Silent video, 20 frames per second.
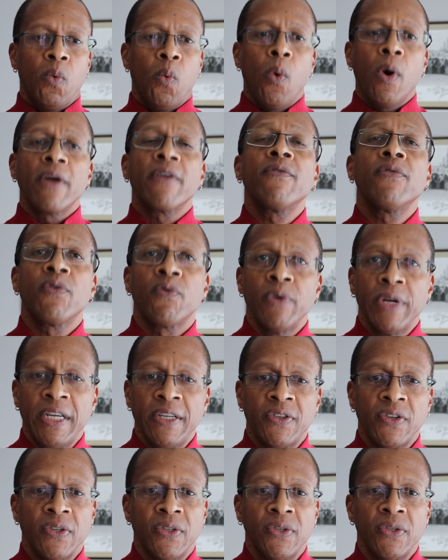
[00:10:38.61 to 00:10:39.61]
One of the
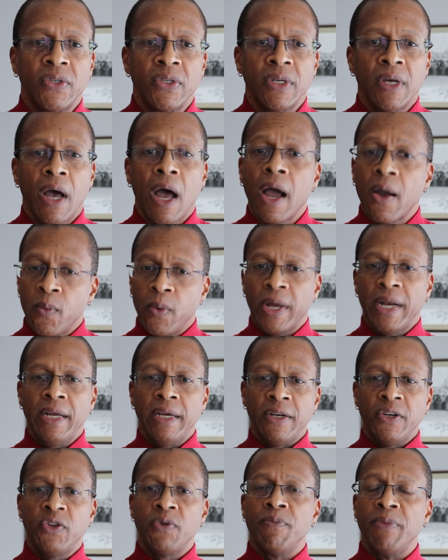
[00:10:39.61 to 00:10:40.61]
reasons I went
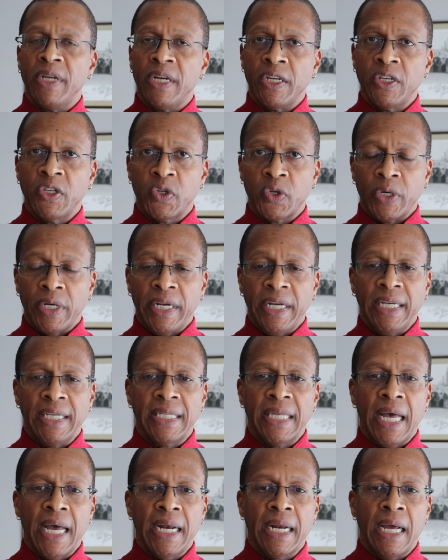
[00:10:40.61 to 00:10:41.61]
into ministry
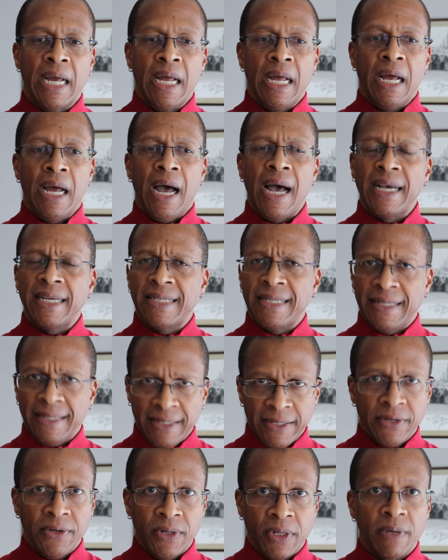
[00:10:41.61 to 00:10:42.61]
is that I
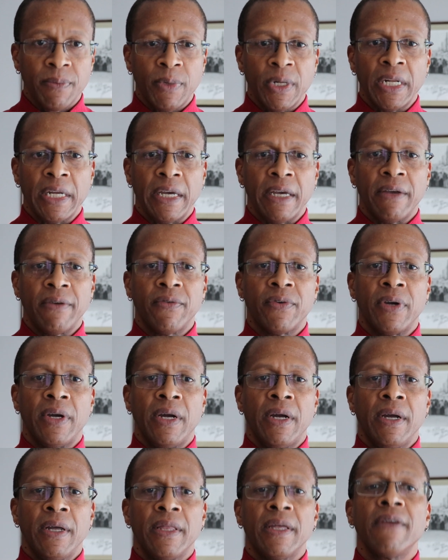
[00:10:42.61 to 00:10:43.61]
sincerely believe
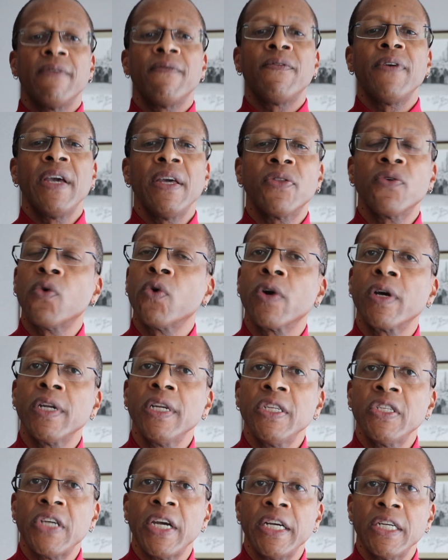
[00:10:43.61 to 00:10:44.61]
that faith
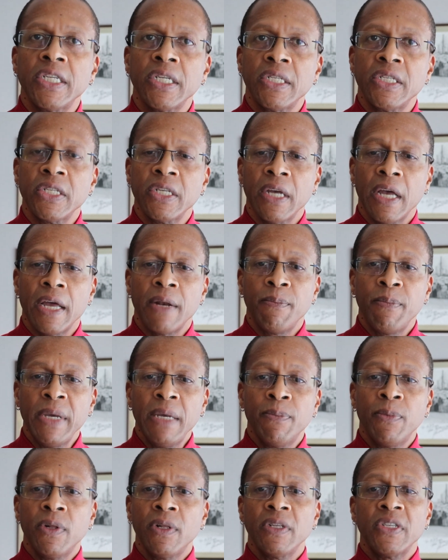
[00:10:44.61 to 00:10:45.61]
organizations and
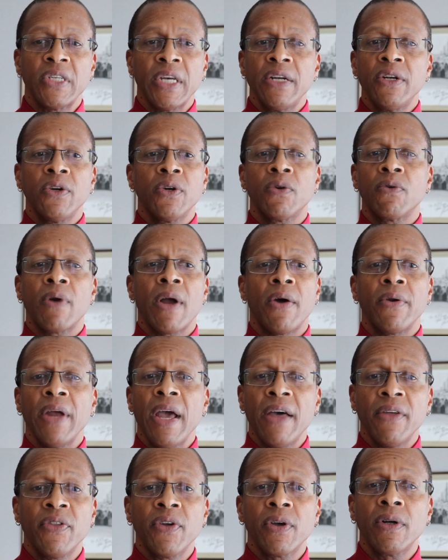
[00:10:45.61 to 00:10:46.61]
people centered around
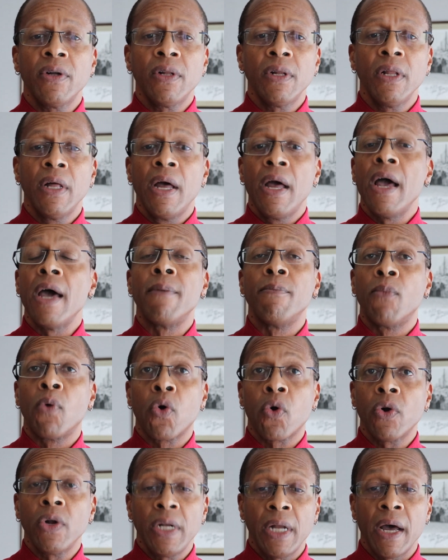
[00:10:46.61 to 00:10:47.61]
ethical and
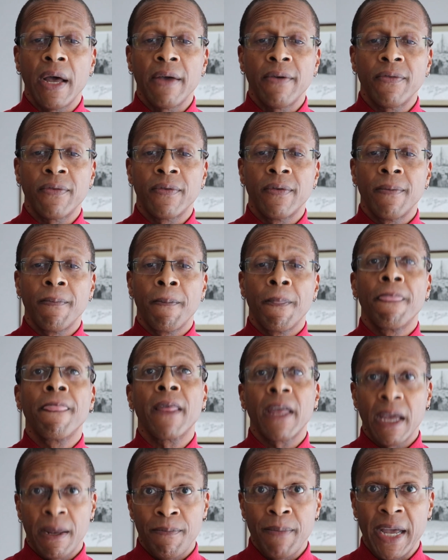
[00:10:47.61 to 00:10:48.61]
moral life
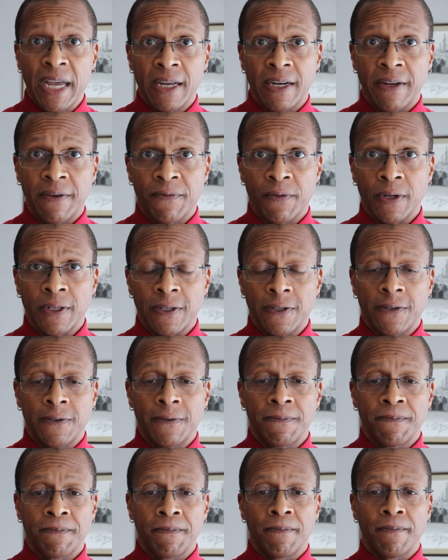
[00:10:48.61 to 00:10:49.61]
can make a
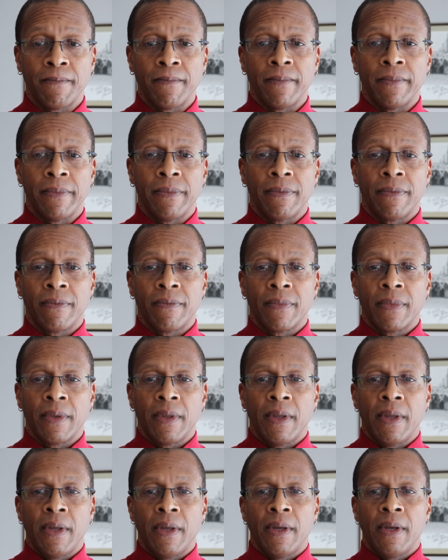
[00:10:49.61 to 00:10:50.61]
difference.
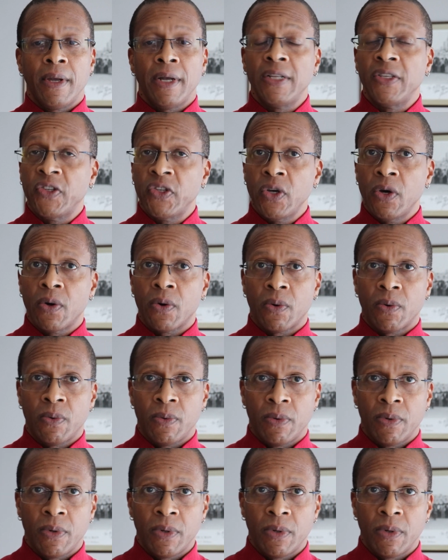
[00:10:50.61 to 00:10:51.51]
And so,